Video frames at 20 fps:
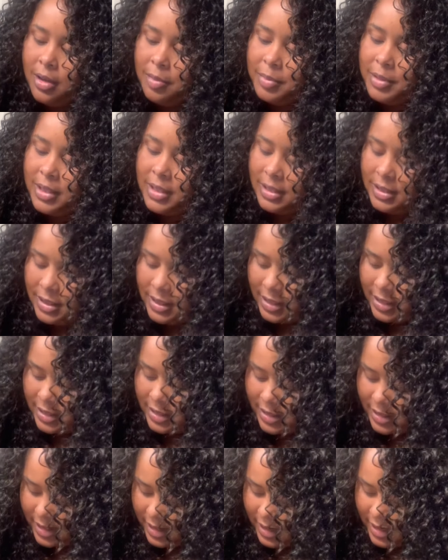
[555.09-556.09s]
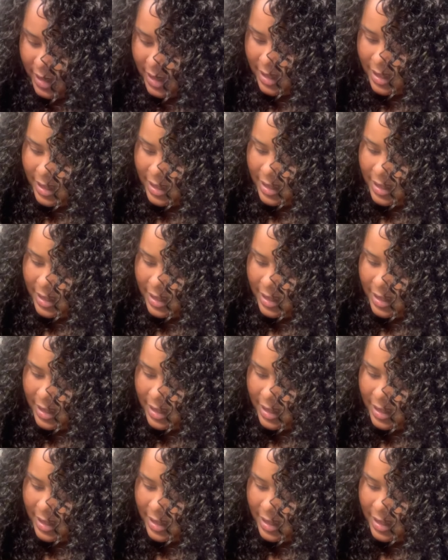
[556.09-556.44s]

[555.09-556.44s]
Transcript: This is the